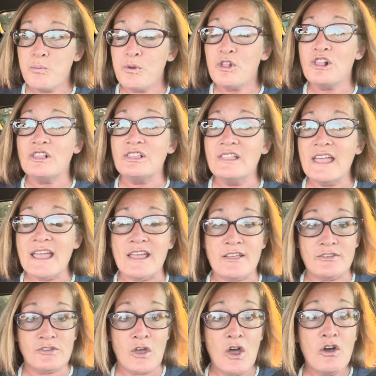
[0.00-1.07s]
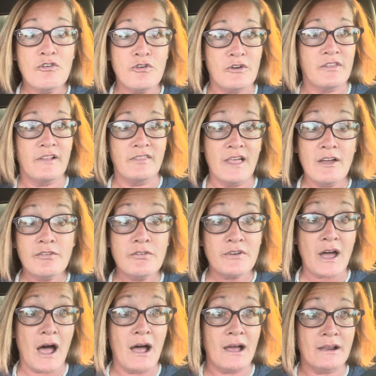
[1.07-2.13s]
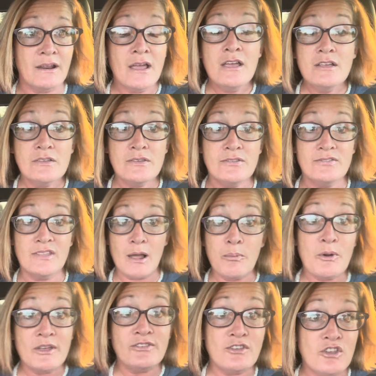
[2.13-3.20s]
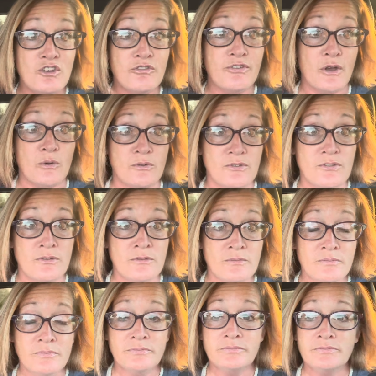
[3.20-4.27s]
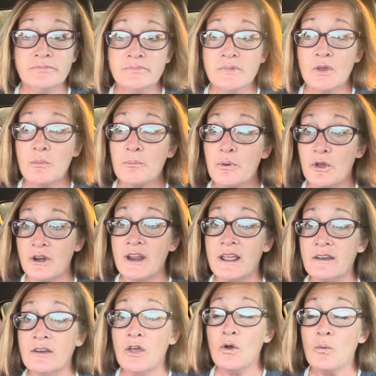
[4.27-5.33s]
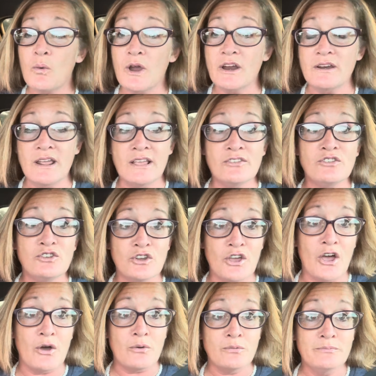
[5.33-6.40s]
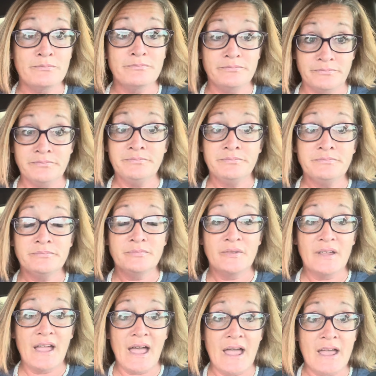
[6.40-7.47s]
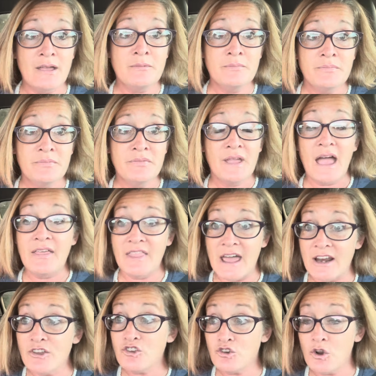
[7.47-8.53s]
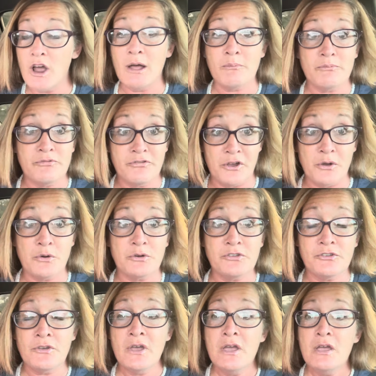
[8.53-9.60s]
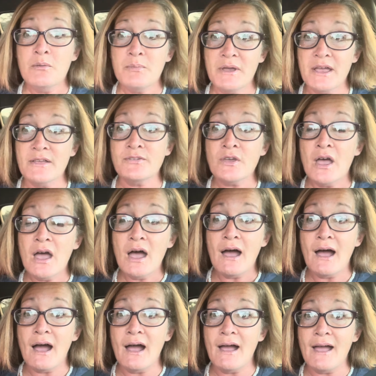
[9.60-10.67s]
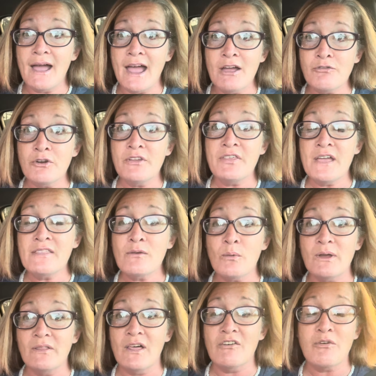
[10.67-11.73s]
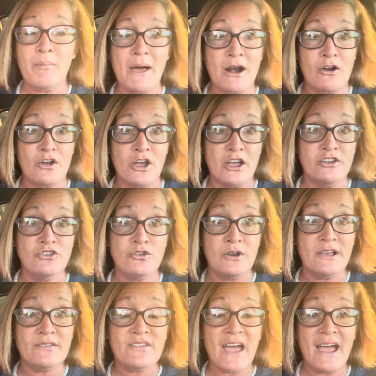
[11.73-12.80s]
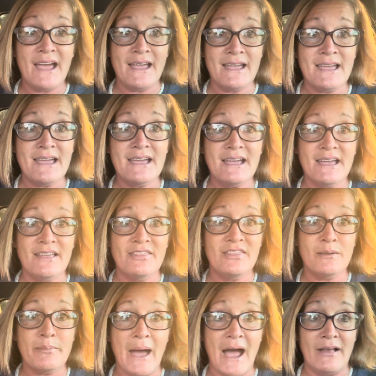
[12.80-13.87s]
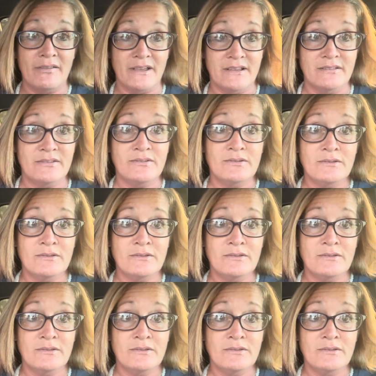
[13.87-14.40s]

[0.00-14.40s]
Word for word: Please, for the love of God, stop wasting your votes. Put it where it needs to go. Okay? And that is Trump, folks because everything that we love about our country is hanging in the balance.